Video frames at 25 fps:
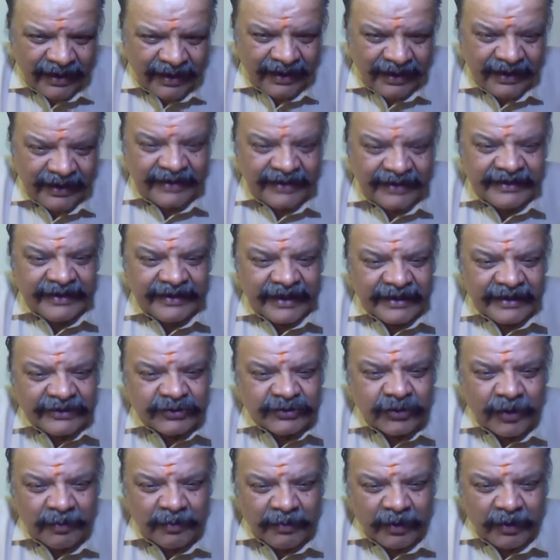it tells
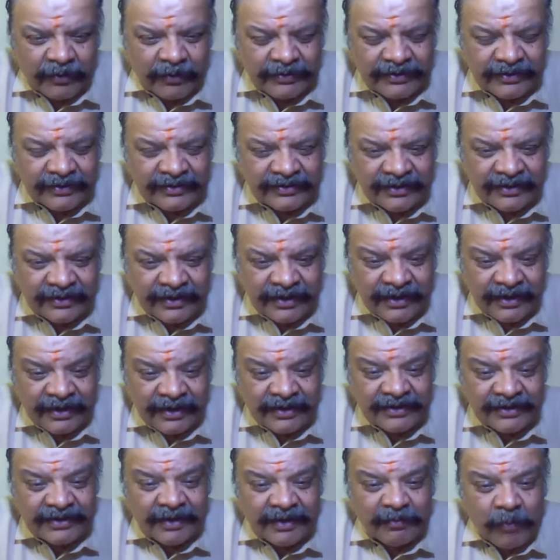you about
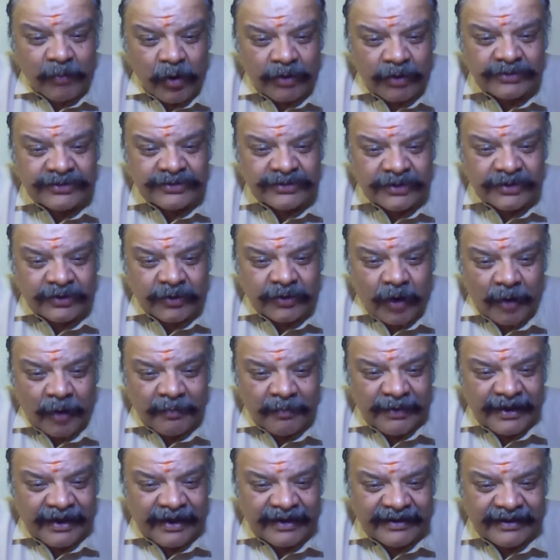the most
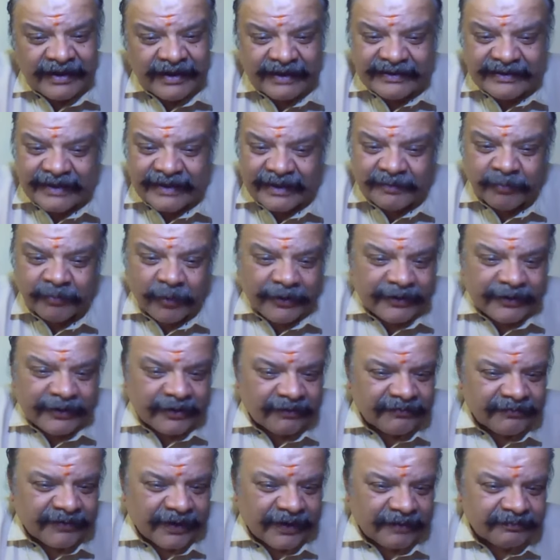dominant at that point of
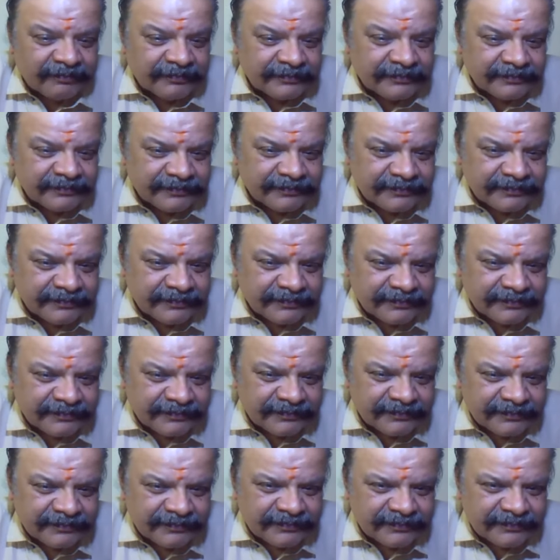time,
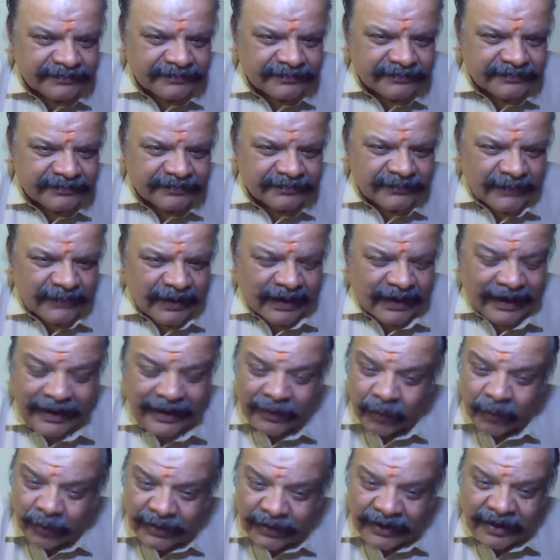and
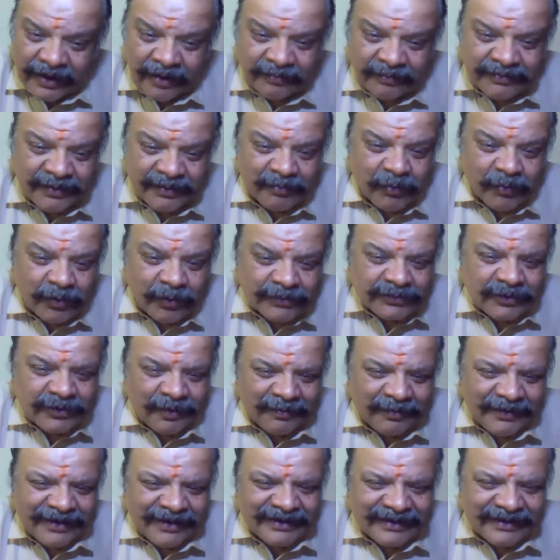only of the most
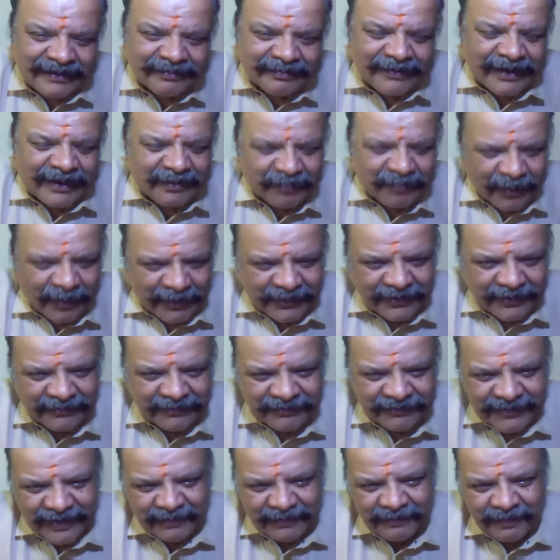dominant at that point of
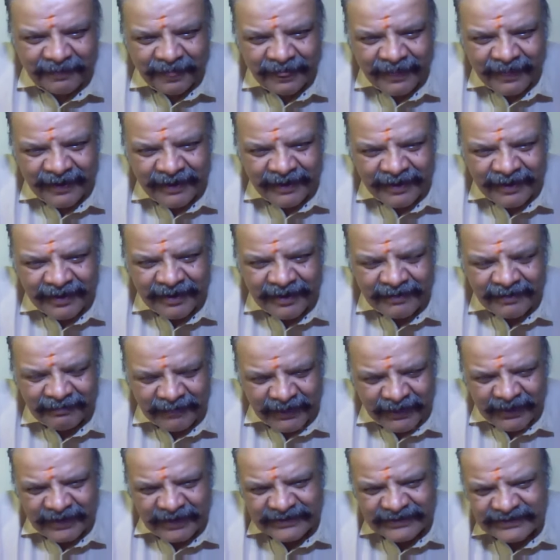time.
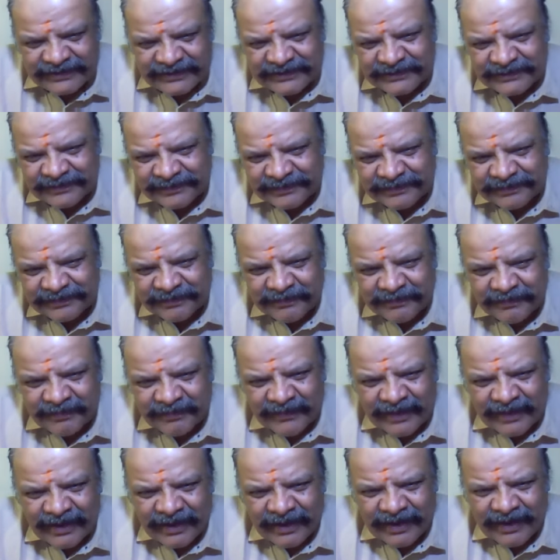Because
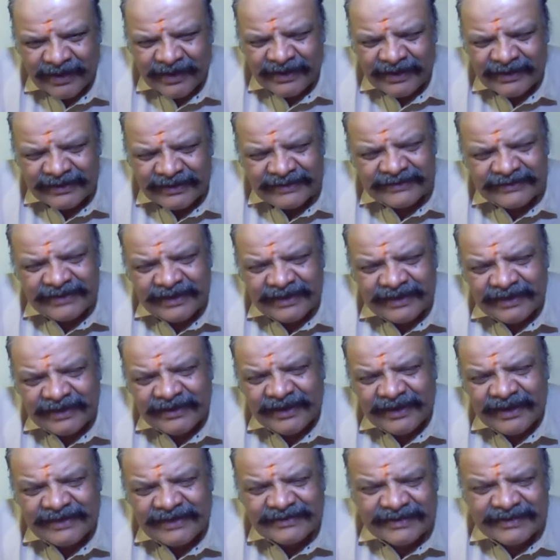in certain
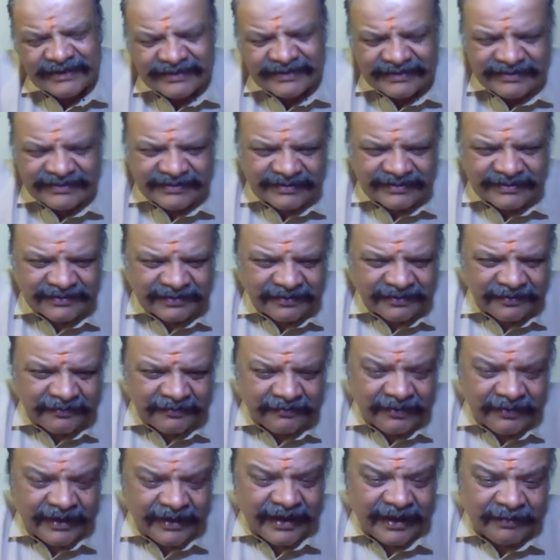cases,
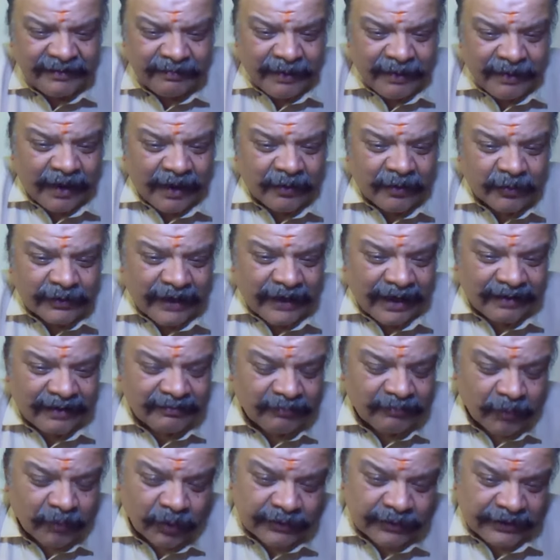we get Pranodan
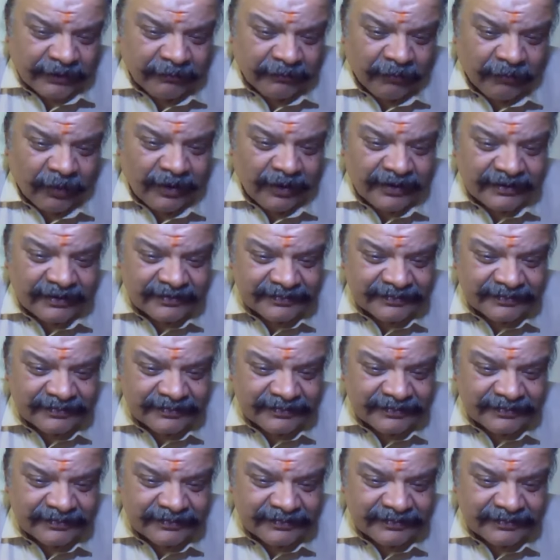both involved.